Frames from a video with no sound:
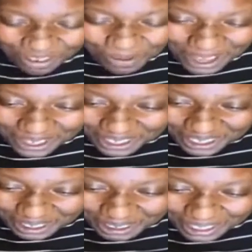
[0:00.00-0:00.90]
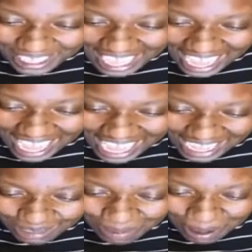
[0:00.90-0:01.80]
welcome.
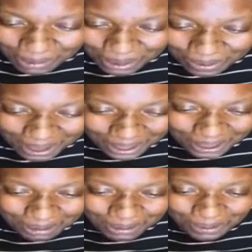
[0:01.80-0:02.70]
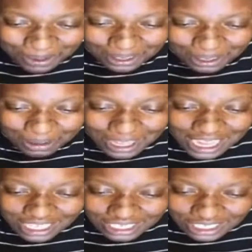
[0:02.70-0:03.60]
Yes, baby. You welcome. You welcome.
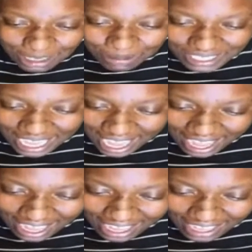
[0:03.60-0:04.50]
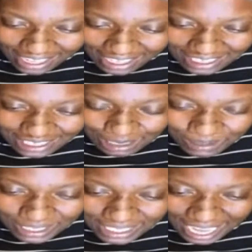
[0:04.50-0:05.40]
Gypsy.
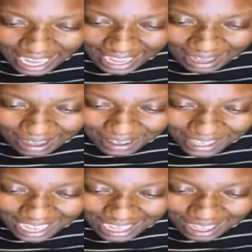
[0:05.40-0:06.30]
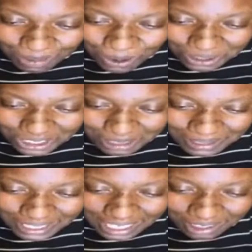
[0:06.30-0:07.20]
Gypsy. Okay, come on,
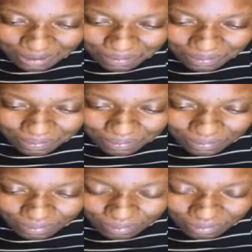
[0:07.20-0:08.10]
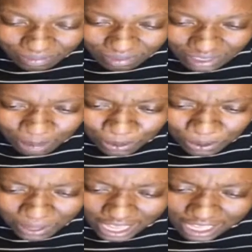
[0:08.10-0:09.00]
Gypsy. I'm gonna
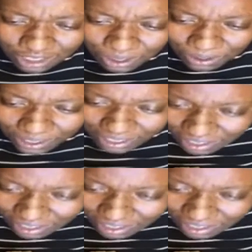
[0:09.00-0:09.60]
go ahead though.